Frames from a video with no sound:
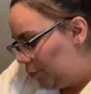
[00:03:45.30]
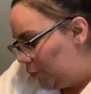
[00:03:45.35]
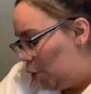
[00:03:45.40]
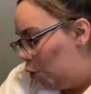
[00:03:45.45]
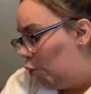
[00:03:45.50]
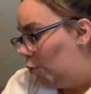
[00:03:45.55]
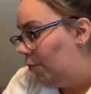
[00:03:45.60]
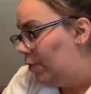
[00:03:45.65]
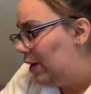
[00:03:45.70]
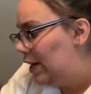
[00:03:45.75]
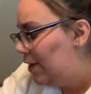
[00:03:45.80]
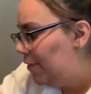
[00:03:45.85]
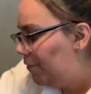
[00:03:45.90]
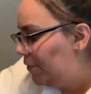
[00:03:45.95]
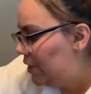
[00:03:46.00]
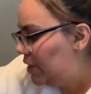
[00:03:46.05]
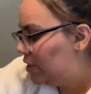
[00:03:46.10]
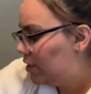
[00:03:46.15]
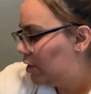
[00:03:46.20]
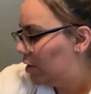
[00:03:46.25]
Hopefully it
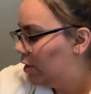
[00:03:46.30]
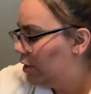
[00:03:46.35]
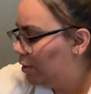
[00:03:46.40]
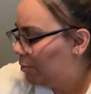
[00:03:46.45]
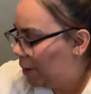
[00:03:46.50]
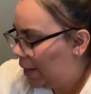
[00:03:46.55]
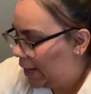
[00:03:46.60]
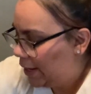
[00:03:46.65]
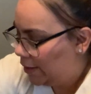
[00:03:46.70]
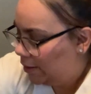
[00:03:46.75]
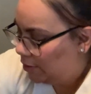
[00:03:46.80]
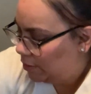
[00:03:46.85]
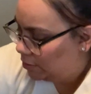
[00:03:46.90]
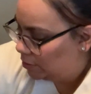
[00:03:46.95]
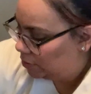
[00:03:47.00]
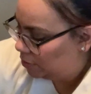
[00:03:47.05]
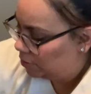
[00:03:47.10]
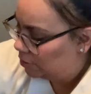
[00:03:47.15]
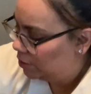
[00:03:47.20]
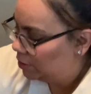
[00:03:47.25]
fits good, man.
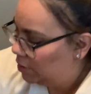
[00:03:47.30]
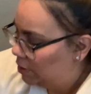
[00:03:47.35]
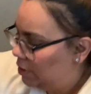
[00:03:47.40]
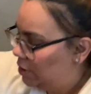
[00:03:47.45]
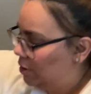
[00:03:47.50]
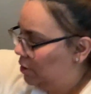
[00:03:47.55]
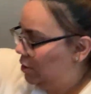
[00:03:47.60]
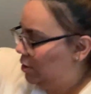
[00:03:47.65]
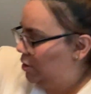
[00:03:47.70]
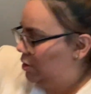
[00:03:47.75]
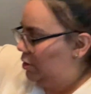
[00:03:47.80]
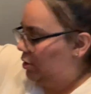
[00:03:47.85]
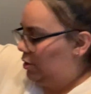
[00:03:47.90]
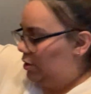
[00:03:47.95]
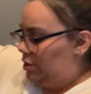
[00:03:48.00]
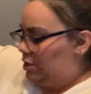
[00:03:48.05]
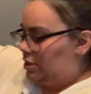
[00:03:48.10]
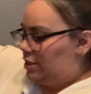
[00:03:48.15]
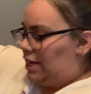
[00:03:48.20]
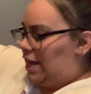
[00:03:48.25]

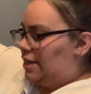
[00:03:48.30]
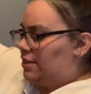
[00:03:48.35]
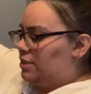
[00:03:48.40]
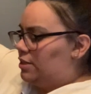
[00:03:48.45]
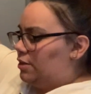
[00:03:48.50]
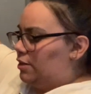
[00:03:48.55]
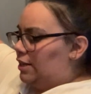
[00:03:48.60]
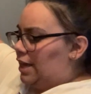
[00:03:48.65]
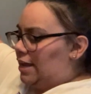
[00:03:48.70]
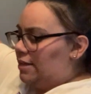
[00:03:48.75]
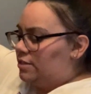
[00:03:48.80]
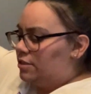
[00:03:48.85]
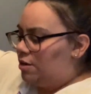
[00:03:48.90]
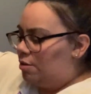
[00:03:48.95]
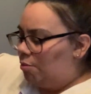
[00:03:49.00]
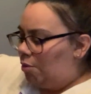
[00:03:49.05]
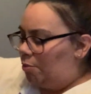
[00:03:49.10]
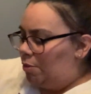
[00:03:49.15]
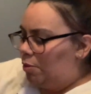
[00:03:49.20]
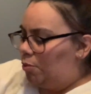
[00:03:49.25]
Because last year
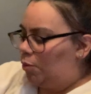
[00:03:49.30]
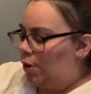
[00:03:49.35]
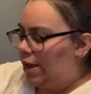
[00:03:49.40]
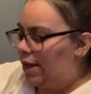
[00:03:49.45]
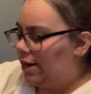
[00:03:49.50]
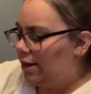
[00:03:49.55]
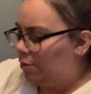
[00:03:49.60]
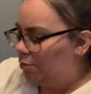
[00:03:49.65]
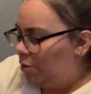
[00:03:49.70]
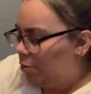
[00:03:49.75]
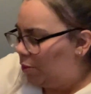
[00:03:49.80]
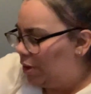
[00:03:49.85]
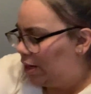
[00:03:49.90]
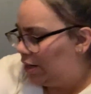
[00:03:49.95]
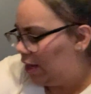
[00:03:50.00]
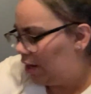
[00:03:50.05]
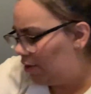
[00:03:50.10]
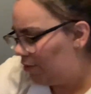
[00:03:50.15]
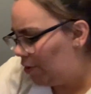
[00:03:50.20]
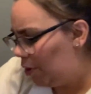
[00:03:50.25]
when we went
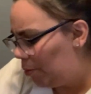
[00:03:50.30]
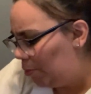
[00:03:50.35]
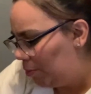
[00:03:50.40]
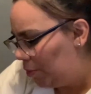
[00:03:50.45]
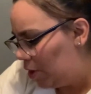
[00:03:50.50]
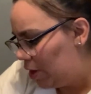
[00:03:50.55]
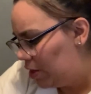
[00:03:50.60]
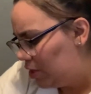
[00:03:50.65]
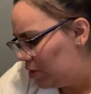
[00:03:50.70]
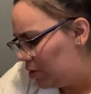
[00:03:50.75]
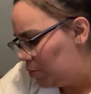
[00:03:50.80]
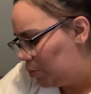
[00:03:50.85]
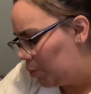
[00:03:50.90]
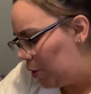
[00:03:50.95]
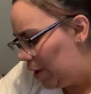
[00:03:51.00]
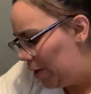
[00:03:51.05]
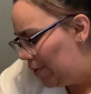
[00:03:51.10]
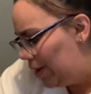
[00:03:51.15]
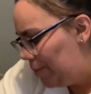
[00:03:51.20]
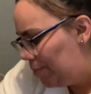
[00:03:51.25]
like around March as
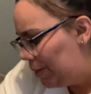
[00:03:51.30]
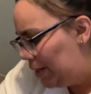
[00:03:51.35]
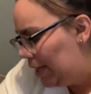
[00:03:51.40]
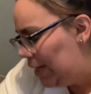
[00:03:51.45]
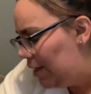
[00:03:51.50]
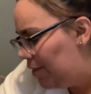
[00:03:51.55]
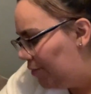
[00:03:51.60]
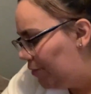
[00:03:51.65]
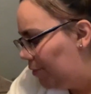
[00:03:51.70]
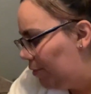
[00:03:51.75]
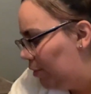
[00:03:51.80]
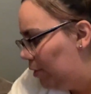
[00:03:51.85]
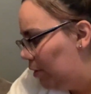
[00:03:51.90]
well, I believe.